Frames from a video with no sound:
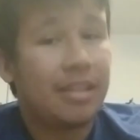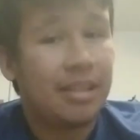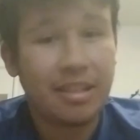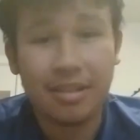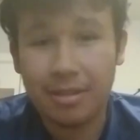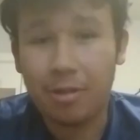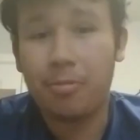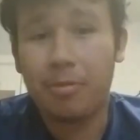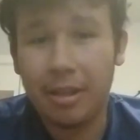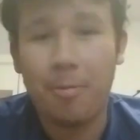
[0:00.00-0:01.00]
It's also a
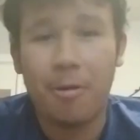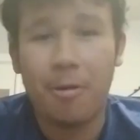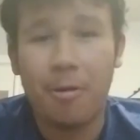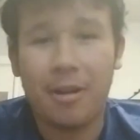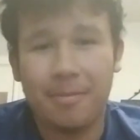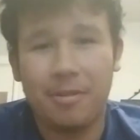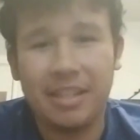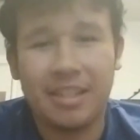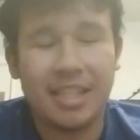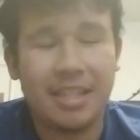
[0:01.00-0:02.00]
really boring
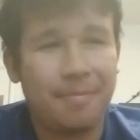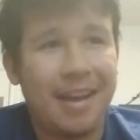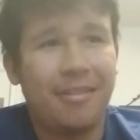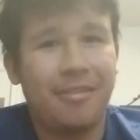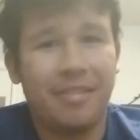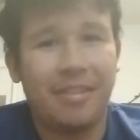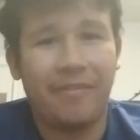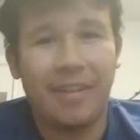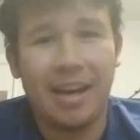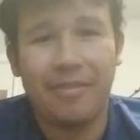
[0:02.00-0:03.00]
movie like Battle of the
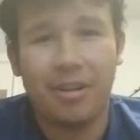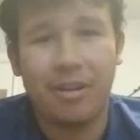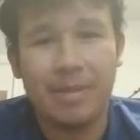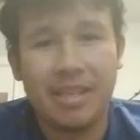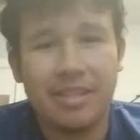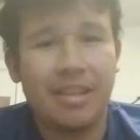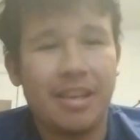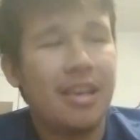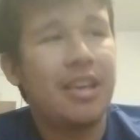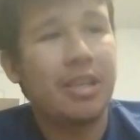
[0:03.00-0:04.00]
Five Armies.
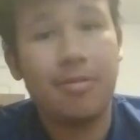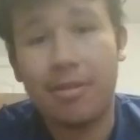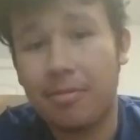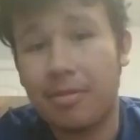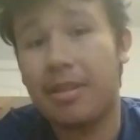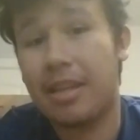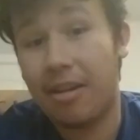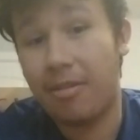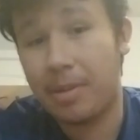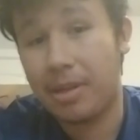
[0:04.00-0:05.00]
You don't really
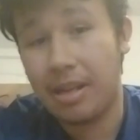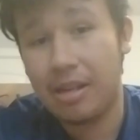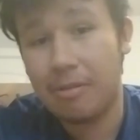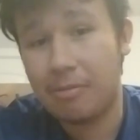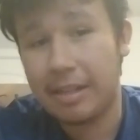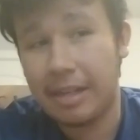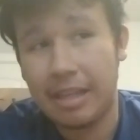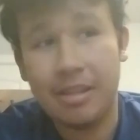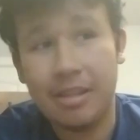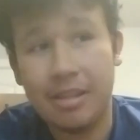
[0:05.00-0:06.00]
care about anyone
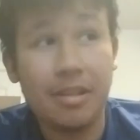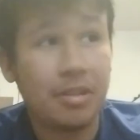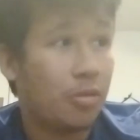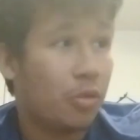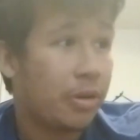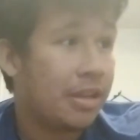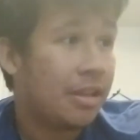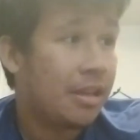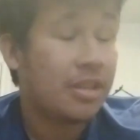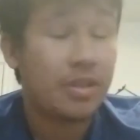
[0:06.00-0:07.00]
in the story.
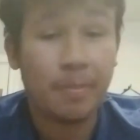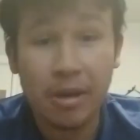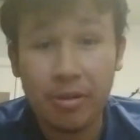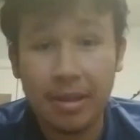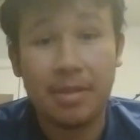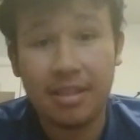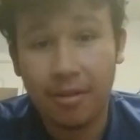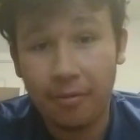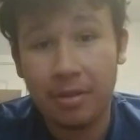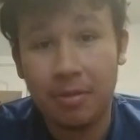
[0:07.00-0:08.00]
Smaug
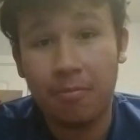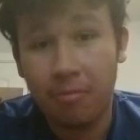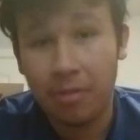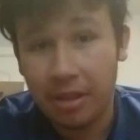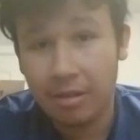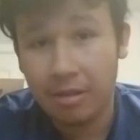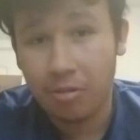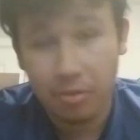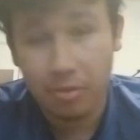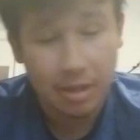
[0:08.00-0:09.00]
himself is really
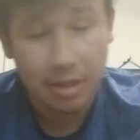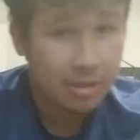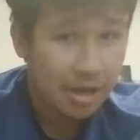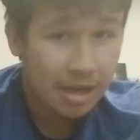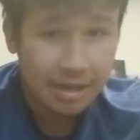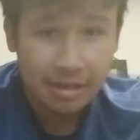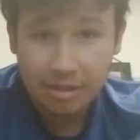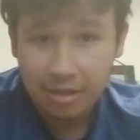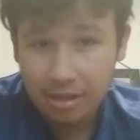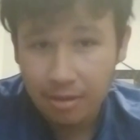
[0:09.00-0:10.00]
annoying, which is why I didn't
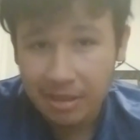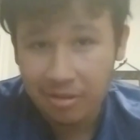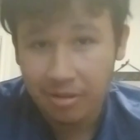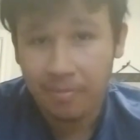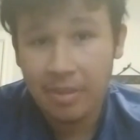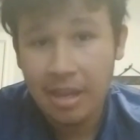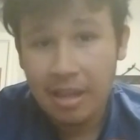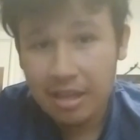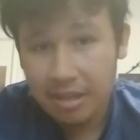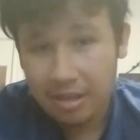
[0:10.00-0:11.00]
talk about him
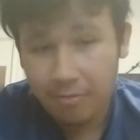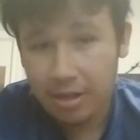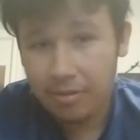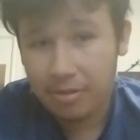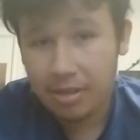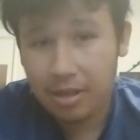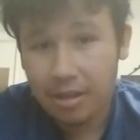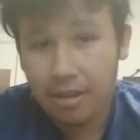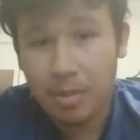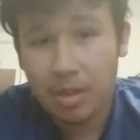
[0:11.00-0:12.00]
when I was
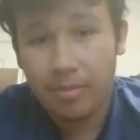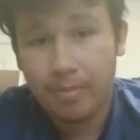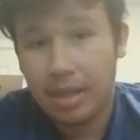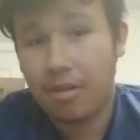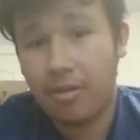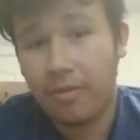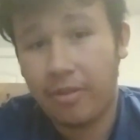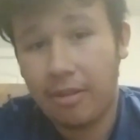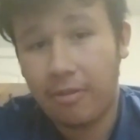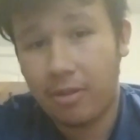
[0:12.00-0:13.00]
talking about Battle of the
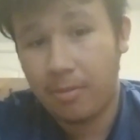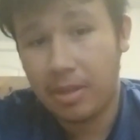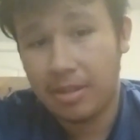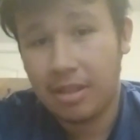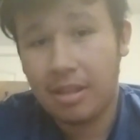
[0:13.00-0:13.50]
Five Armies,